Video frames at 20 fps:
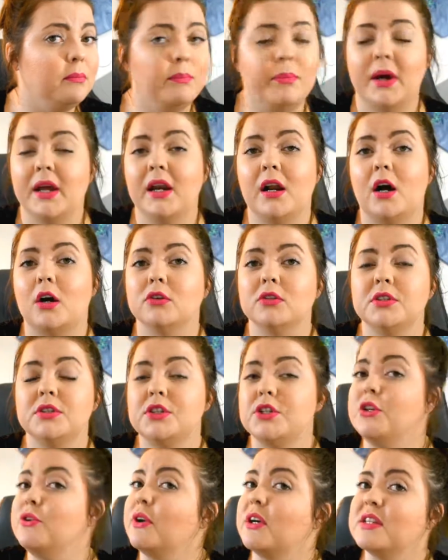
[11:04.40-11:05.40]
but I'll
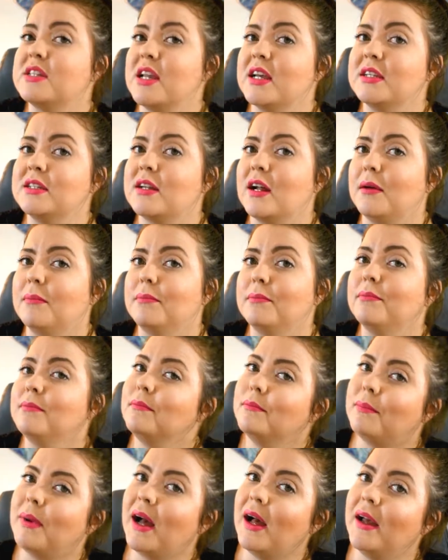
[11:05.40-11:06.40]
see you guys next time.
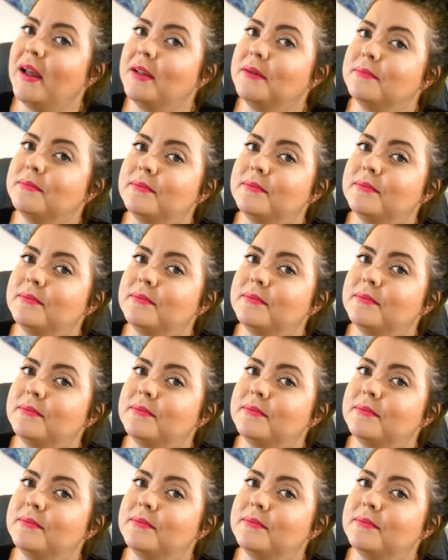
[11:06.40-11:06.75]
Bye!